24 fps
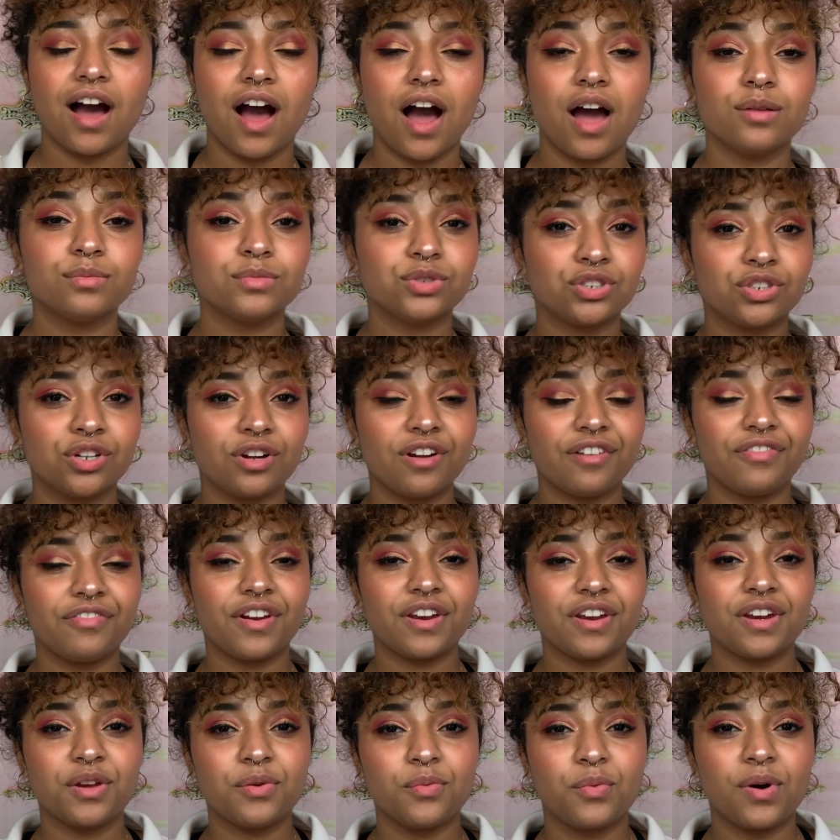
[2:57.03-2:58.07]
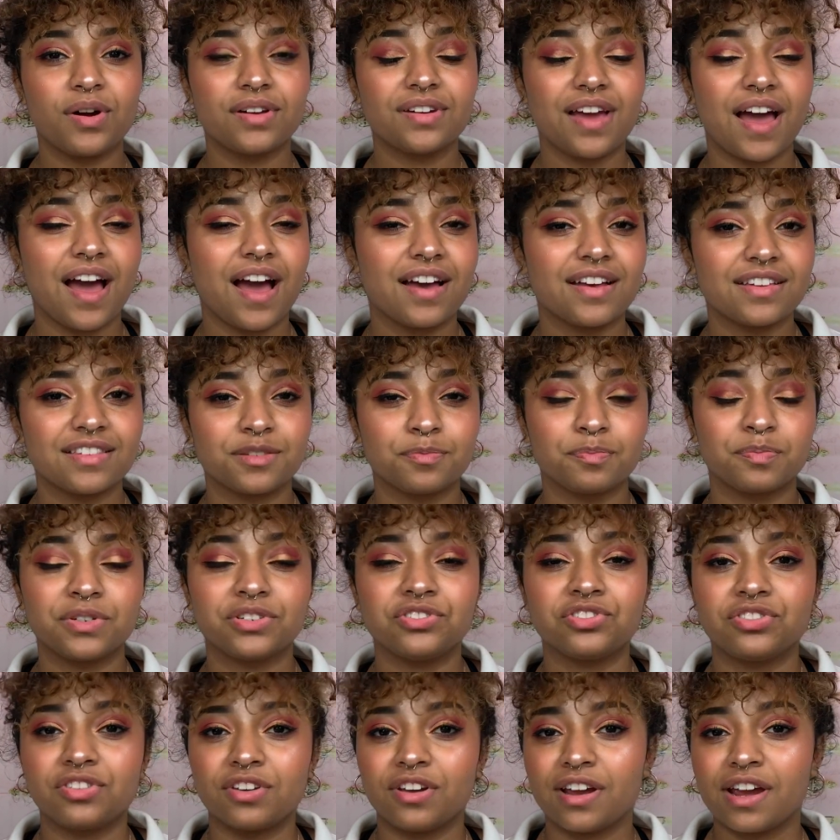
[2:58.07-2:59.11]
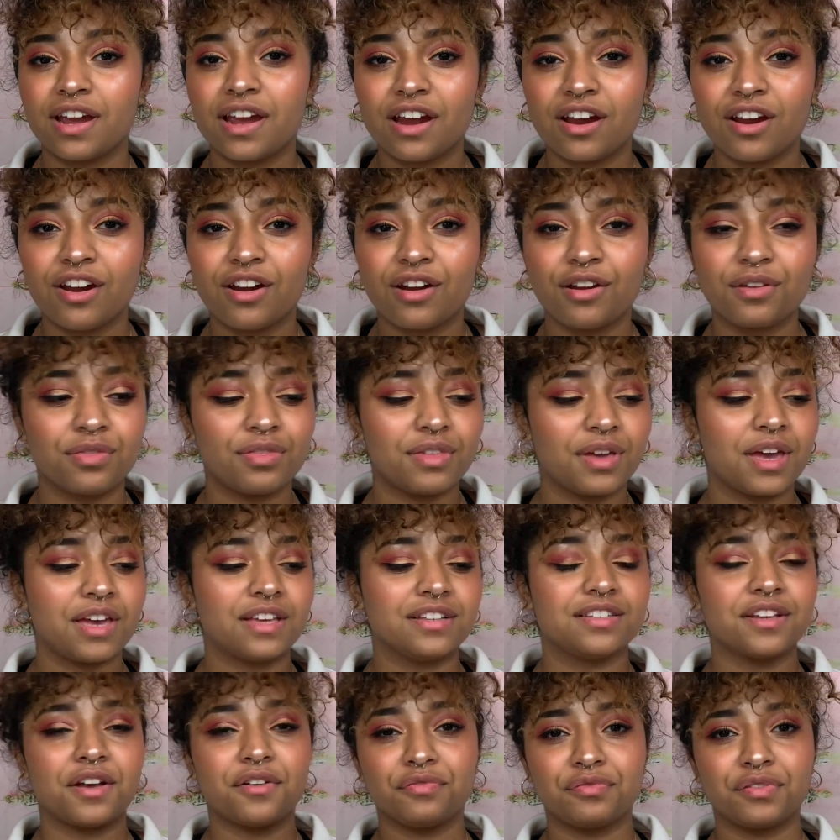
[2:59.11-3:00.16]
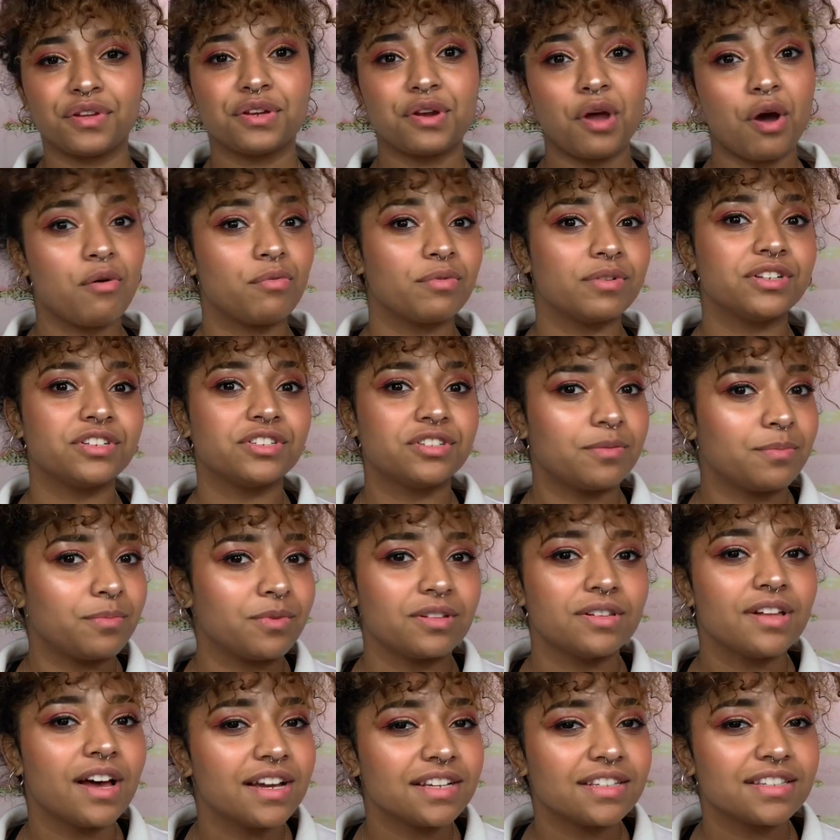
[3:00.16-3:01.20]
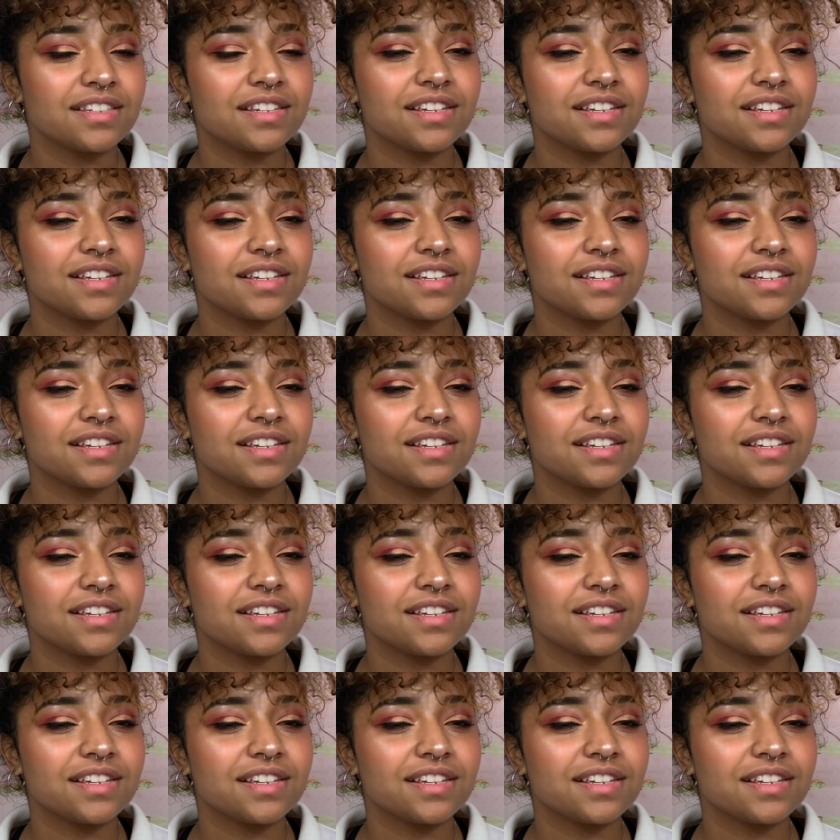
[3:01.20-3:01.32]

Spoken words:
I'm sure if anyone has bleached their hair, they definitely know what shimmer lights